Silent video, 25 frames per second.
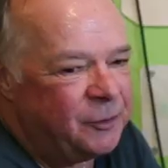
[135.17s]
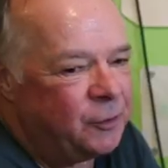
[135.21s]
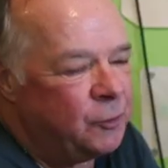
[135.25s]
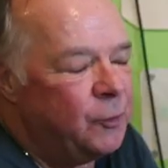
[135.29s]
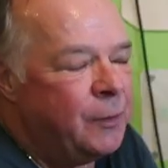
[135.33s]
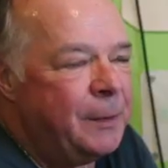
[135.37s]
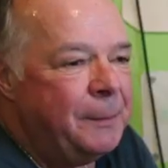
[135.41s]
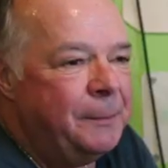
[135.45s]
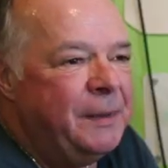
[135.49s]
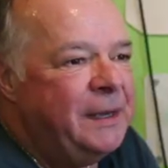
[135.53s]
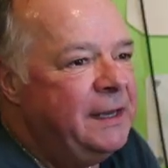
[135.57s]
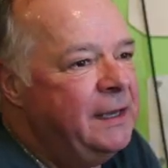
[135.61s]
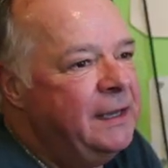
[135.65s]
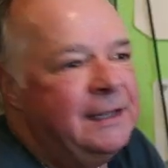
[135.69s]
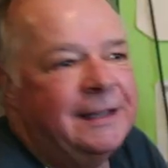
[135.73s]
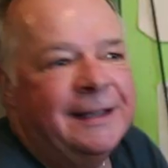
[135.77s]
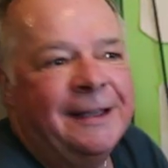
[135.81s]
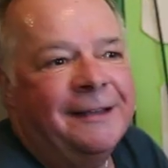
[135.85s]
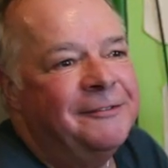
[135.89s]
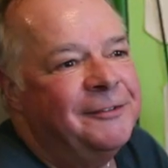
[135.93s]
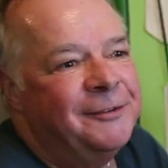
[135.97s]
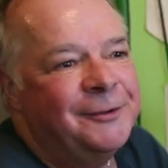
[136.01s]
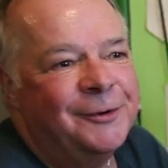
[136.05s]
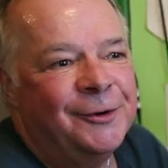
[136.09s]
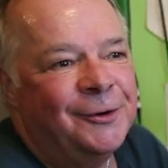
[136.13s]
To repeat
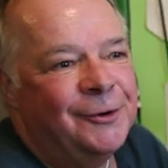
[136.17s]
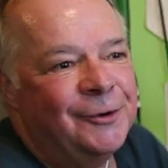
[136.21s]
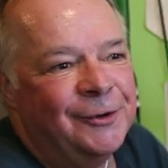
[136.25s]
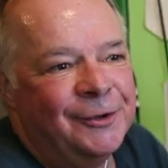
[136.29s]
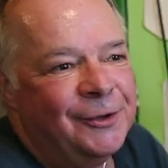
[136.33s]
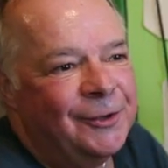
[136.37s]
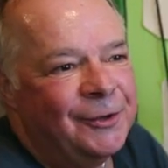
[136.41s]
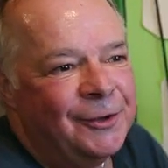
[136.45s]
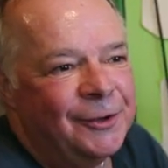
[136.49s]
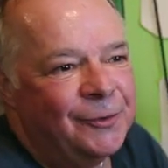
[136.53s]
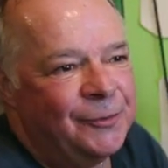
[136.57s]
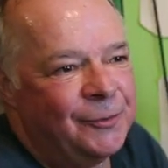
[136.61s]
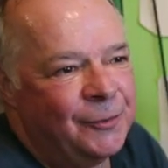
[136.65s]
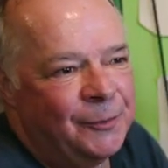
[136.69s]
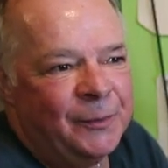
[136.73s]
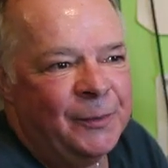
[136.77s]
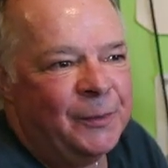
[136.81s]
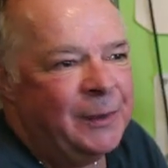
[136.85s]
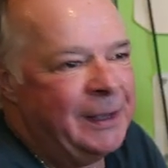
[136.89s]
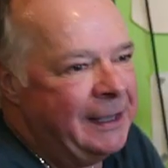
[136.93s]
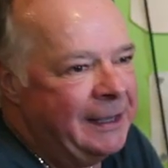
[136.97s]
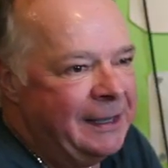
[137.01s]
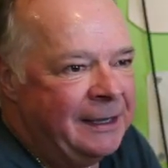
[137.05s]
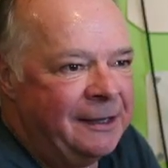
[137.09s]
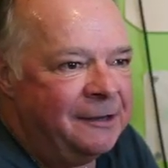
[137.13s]
after, you know,
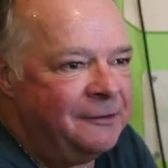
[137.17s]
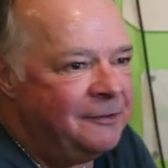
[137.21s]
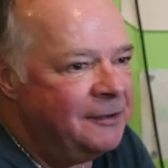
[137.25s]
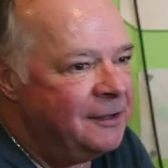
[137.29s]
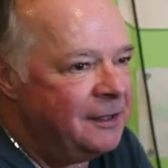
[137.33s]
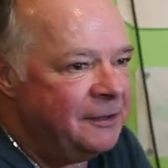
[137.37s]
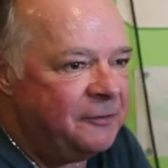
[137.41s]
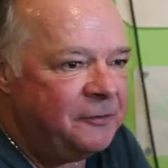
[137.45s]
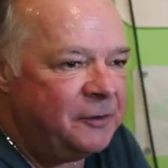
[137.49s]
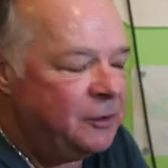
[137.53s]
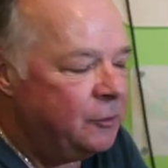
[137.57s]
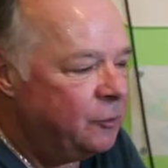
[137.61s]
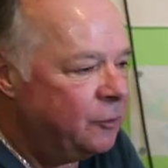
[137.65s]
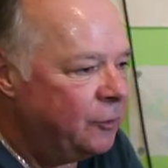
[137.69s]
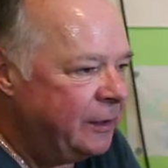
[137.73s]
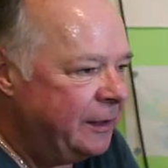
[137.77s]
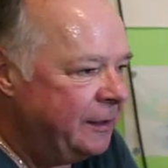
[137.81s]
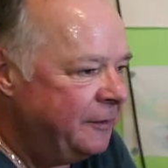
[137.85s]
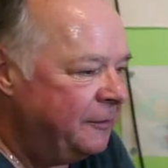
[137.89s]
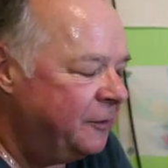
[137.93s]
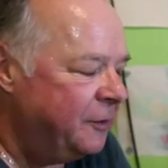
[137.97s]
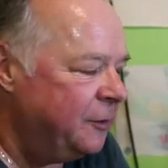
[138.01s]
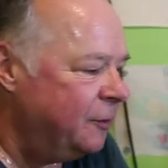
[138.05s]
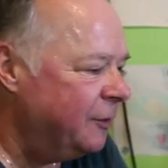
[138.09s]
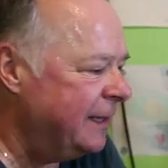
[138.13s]
even if you
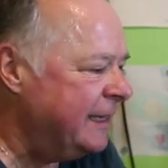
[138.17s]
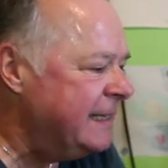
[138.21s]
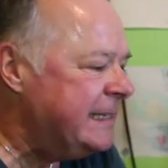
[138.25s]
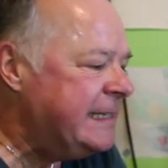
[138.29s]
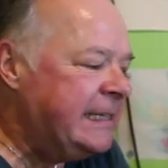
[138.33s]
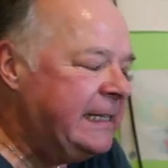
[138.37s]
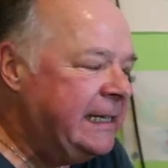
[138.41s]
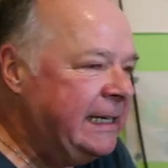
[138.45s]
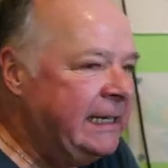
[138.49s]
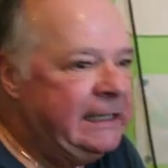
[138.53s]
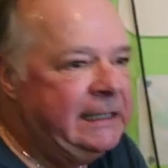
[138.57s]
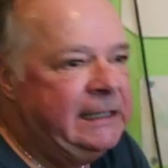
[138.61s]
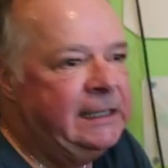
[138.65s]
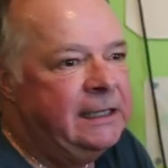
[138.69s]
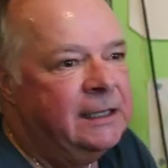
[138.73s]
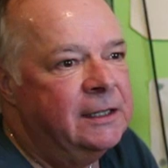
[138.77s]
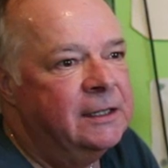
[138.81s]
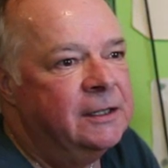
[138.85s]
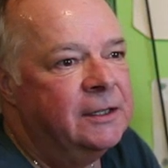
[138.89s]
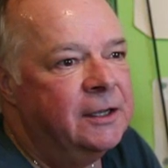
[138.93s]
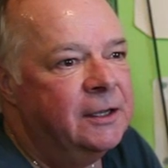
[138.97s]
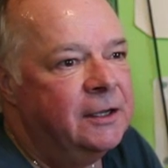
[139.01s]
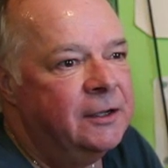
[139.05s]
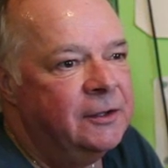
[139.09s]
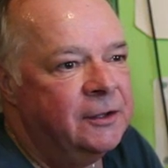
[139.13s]
if you're listening the
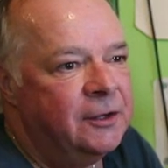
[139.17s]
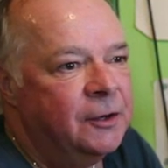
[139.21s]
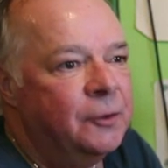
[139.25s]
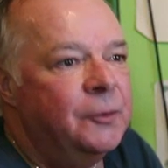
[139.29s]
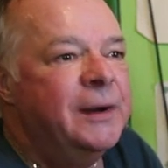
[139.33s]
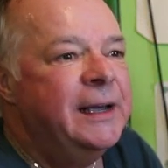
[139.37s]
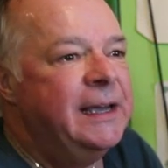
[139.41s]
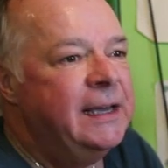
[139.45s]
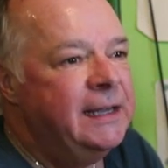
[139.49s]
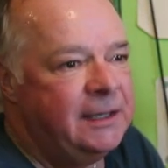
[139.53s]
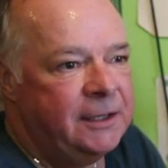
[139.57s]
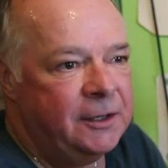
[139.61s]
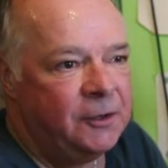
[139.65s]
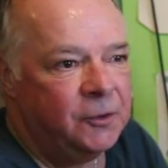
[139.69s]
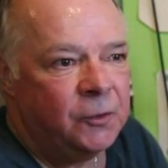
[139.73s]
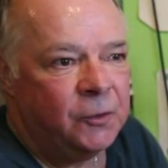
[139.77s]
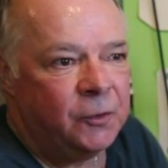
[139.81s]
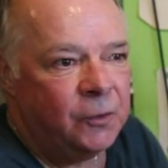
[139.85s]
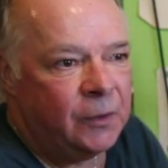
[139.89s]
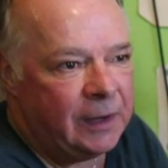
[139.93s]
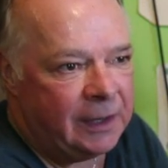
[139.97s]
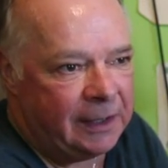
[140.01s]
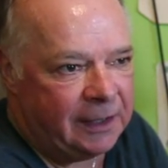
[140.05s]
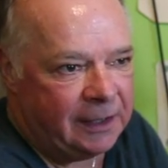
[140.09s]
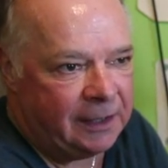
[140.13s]
the, the radio
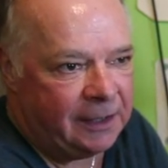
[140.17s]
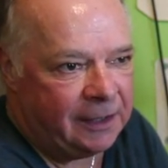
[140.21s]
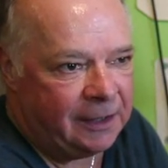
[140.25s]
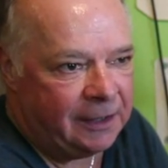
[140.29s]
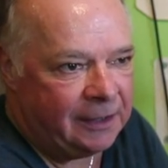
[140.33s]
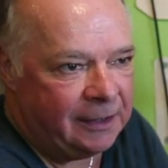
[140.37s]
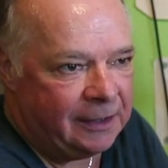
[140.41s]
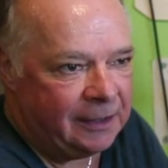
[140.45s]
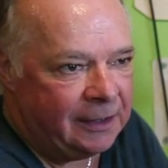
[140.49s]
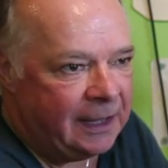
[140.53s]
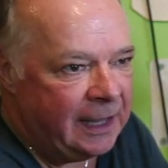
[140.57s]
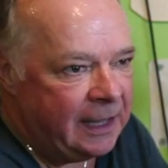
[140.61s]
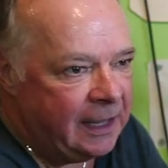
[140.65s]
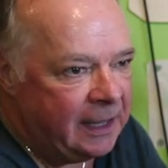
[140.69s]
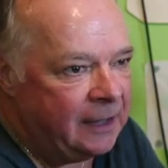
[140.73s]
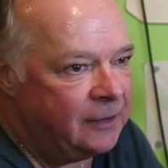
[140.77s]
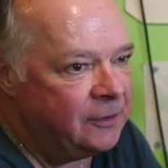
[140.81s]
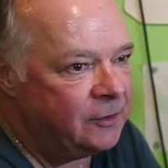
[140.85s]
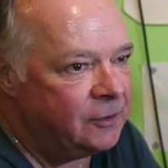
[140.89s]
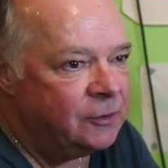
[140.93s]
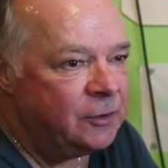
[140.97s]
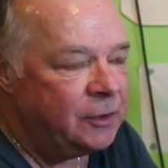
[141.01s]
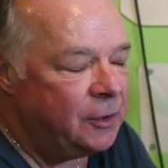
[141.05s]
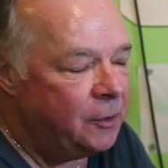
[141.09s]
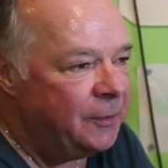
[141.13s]
uh,
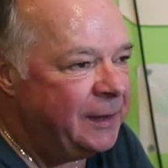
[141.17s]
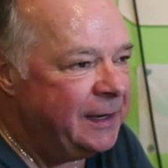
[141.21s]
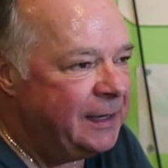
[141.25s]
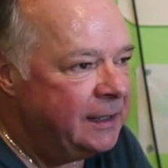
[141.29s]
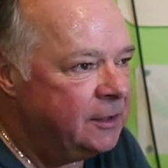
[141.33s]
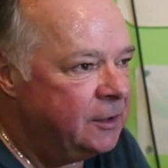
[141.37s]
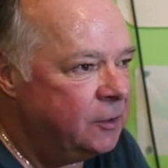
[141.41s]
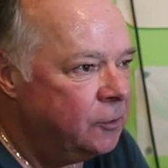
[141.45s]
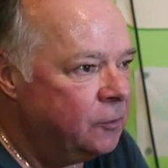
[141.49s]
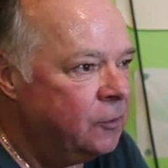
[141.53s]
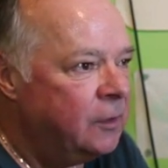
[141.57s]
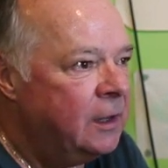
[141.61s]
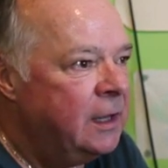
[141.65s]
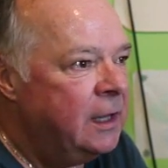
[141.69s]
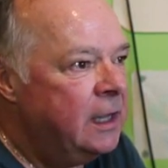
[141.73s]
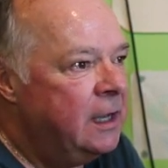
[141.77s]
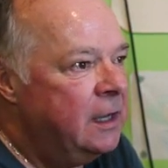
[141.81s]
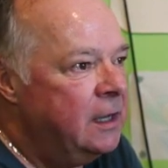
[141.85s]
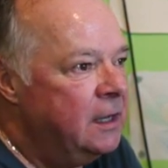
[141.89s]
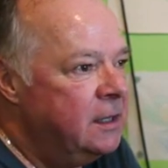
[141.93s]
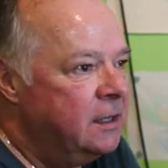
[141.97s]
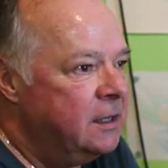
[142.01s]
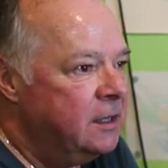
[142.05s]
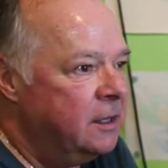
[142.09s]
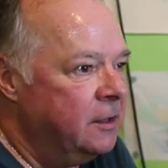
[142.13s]
to the radio,
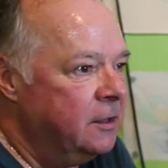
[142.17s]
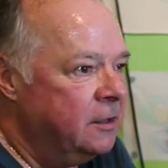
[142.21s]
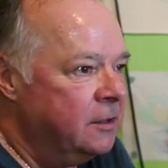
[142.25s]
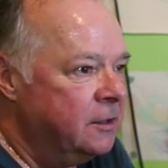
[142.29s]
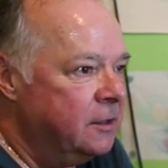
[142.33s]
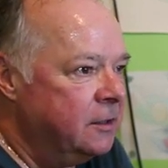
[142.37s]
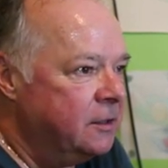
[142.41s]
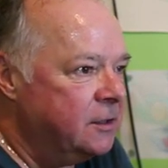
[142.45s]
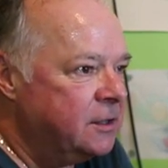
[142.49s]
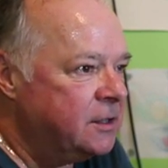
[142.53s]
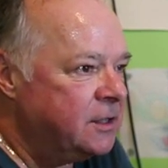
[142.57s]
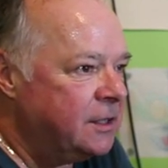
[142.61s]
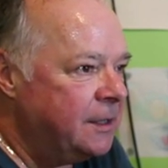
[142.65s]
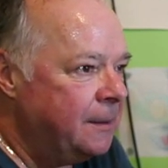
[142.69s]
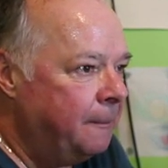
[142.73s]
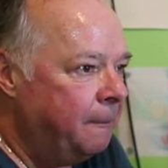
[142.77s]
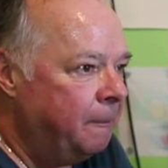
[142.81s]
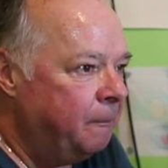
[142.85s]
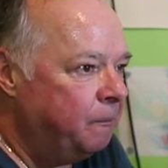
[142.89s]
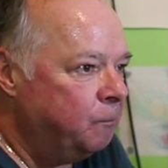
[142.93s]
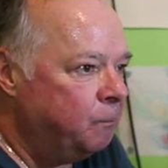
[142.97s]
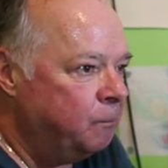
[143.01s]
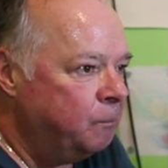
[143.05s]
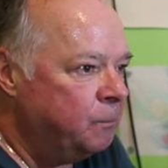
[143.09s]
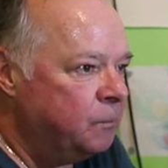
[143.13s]
uh,
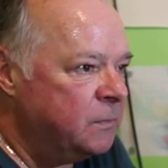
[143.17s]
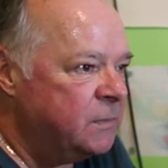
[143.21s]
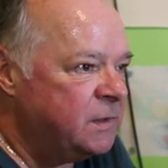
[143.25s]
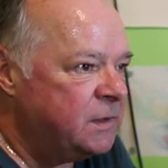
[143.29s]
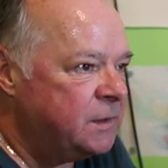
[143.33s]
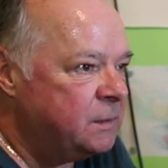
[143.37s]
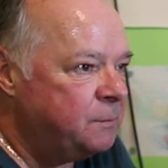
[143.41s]
some